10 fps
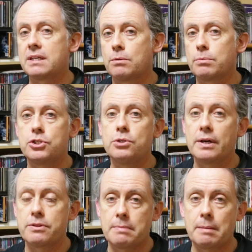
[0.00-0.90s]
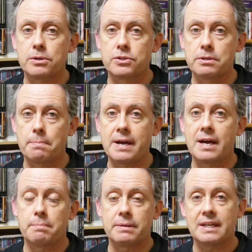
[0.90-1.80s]
There were two other members in the
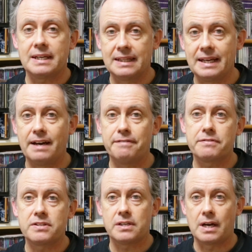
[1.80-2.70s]
band, but they left,